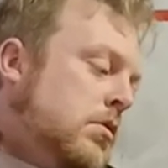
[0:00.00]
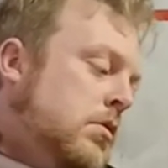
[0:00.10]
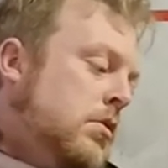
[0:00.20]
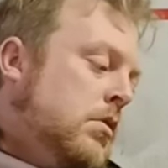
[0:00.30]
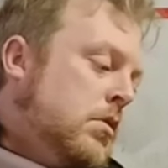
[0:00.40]

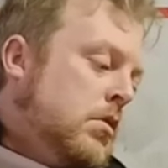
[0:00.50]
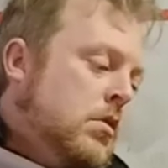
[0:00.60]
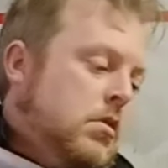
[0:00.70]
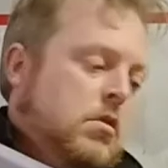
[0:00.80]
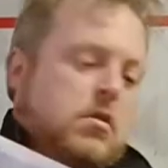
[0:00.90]

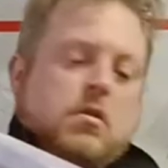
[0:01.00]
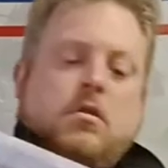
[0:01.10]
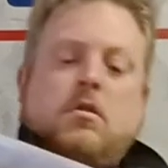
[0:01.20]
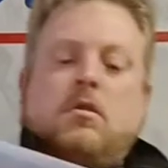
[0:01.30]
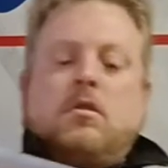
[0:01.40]

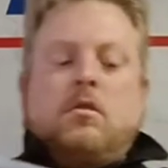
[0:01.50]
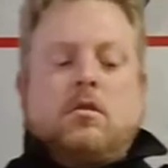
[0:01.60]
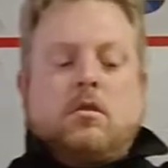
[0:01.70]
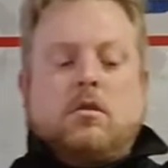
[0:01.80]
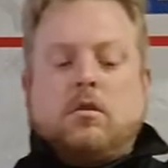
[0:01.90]

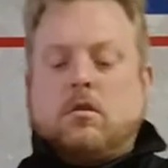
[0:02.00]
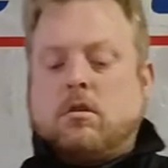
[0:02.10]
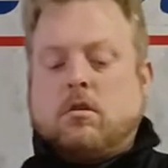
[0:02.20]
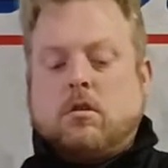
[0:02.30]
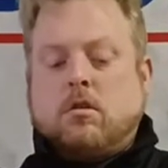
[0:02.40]

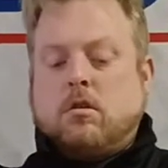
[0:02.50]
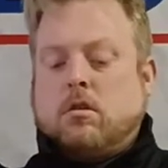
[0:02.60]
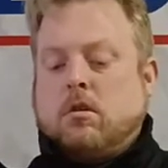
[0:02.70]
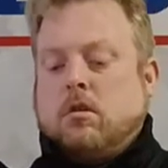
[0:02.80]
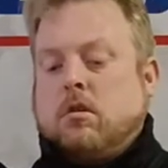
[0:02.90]

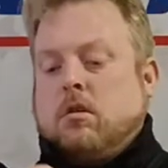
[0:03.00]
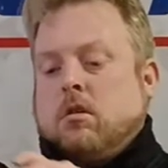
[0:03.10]
Nobody speaks.